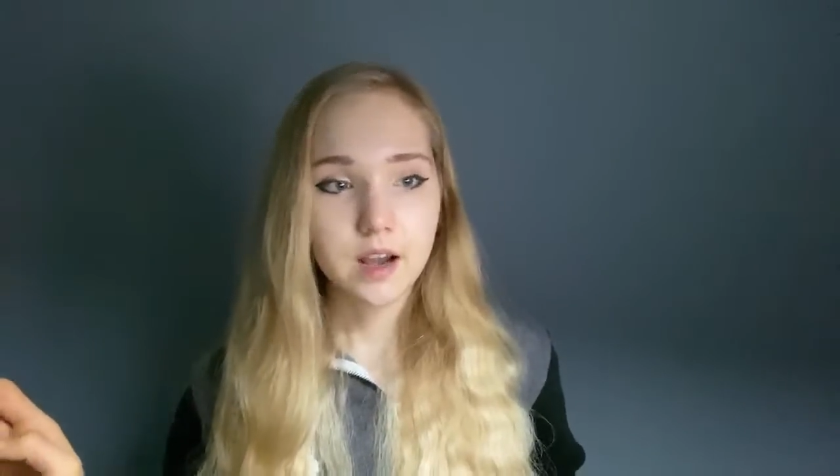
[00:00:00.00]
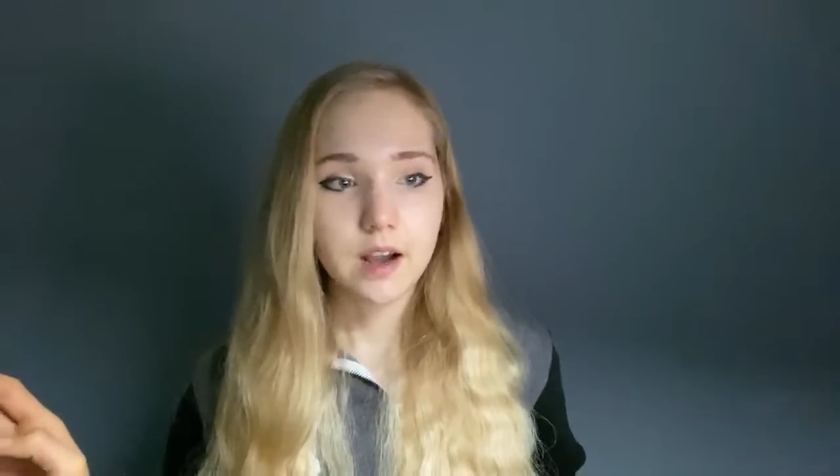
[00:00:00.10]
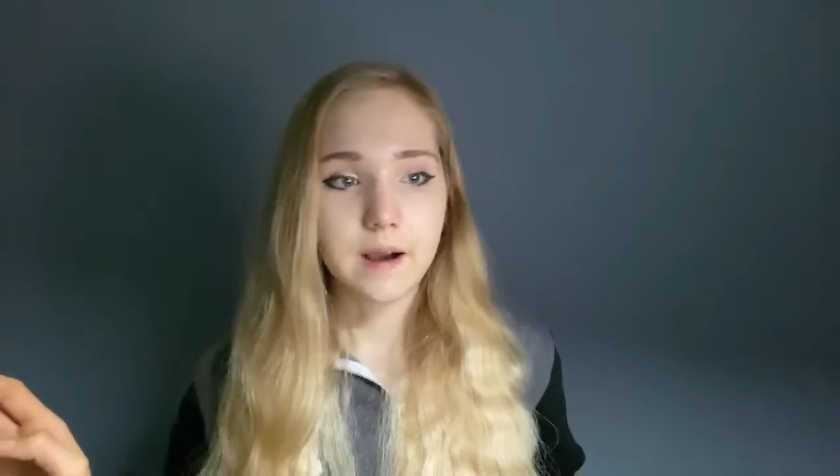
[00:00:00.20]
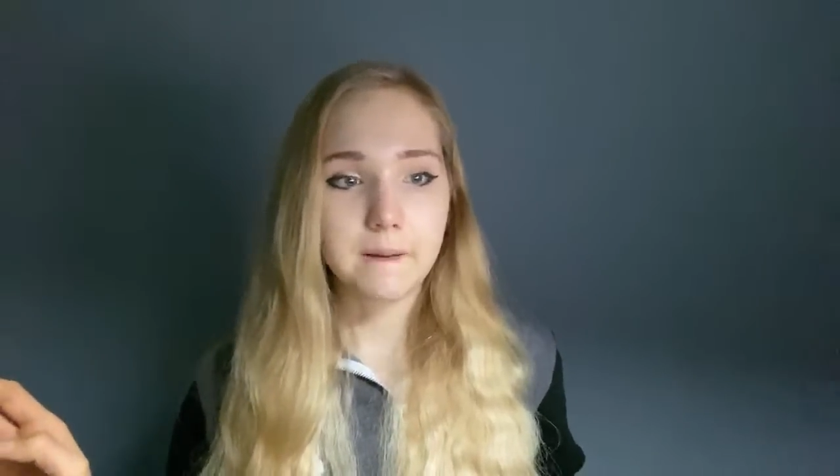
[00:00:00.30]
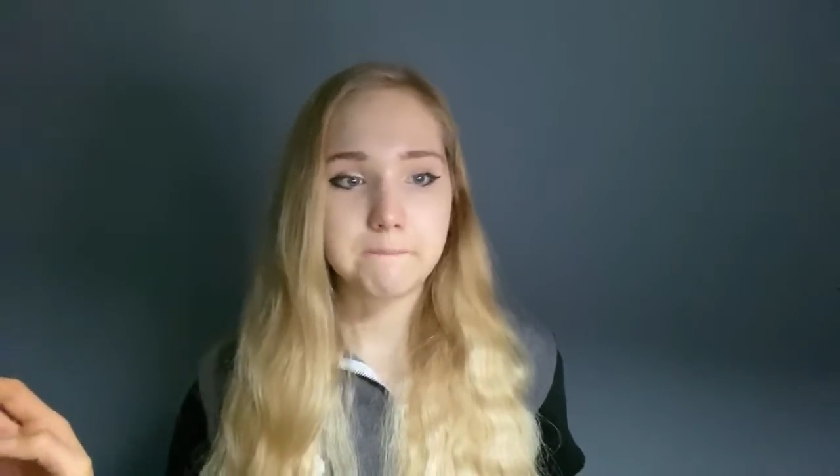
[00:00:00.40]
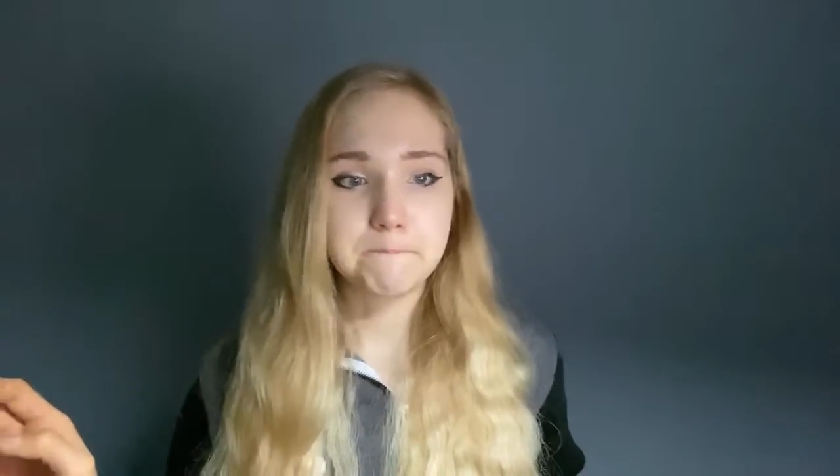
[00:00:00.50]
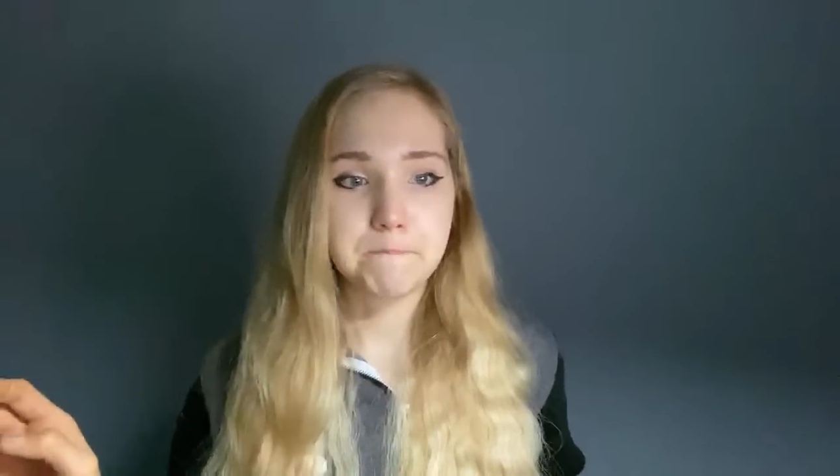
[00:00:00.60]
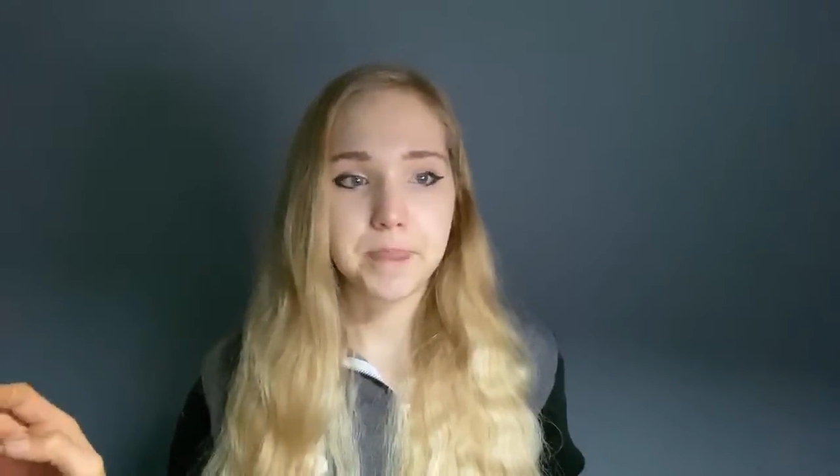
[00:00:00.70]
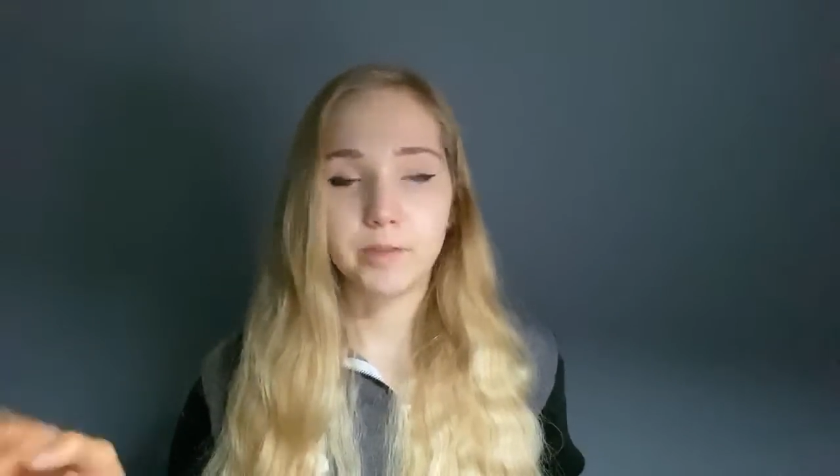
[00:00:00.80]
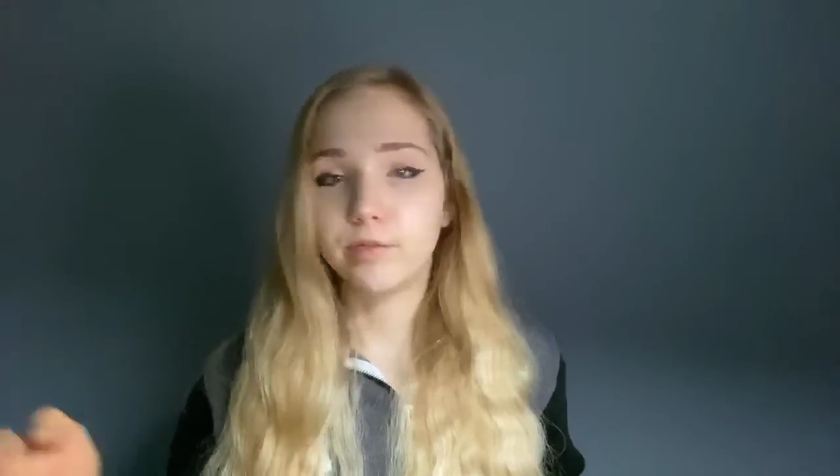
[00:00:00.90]

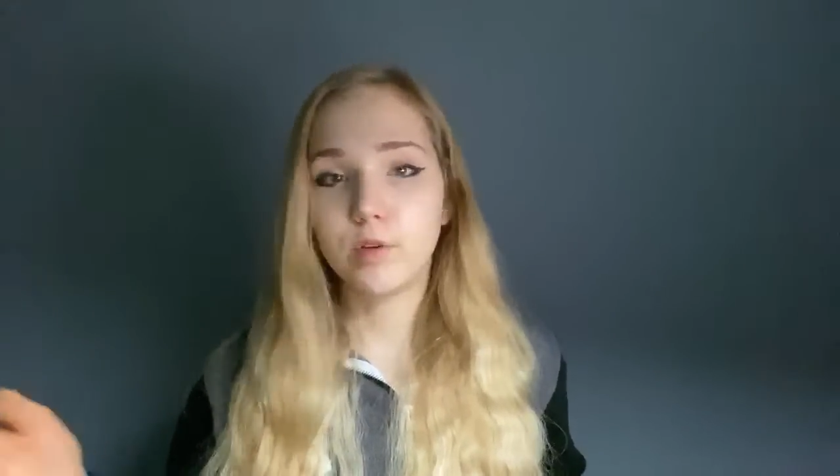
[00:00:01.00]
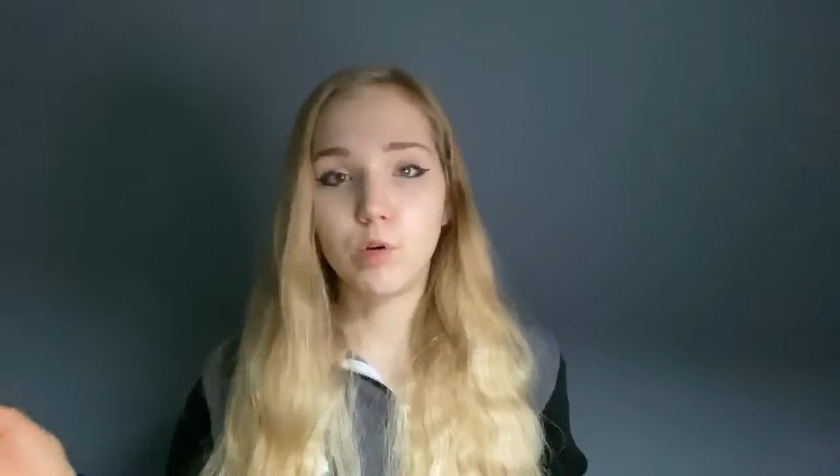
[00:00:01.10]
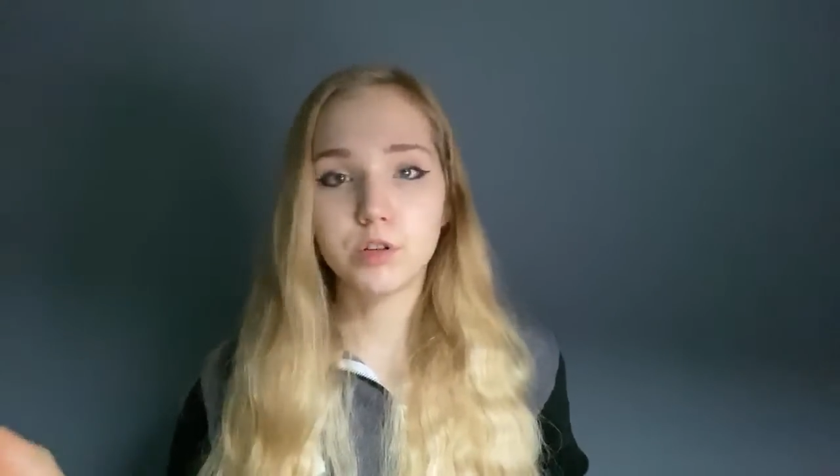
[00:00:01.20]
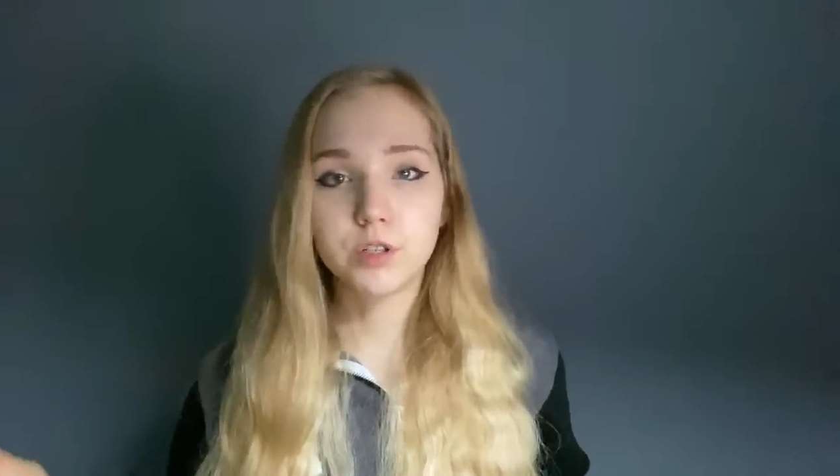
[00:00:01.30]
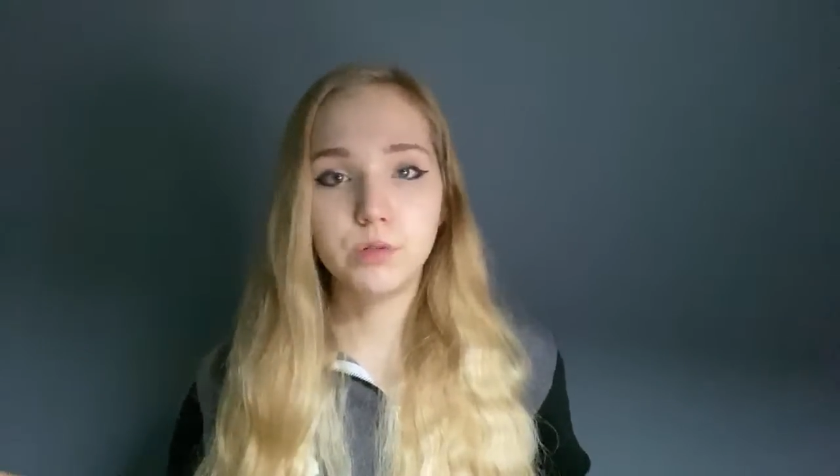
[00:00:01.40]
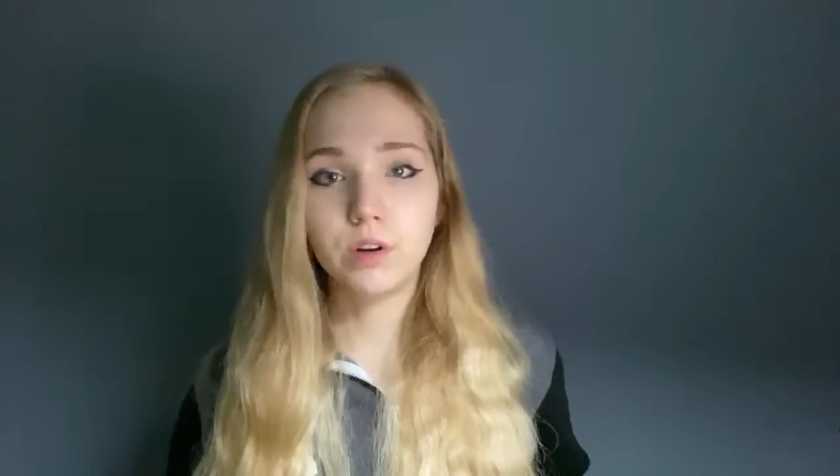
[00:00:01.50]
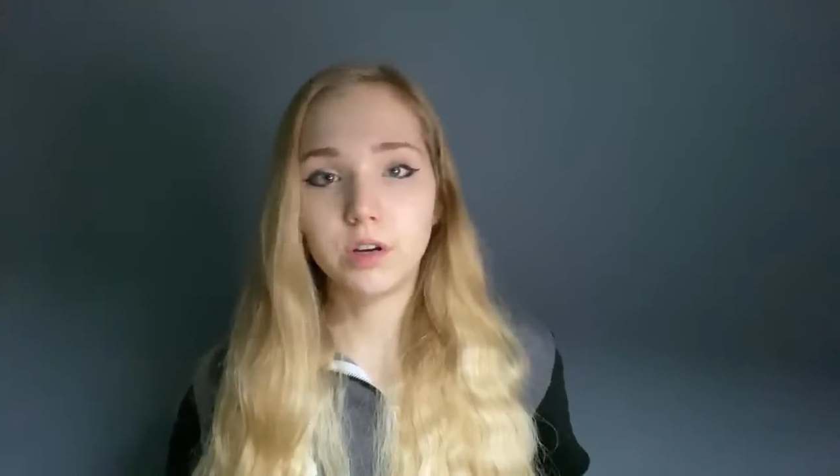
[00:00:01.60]
of course Google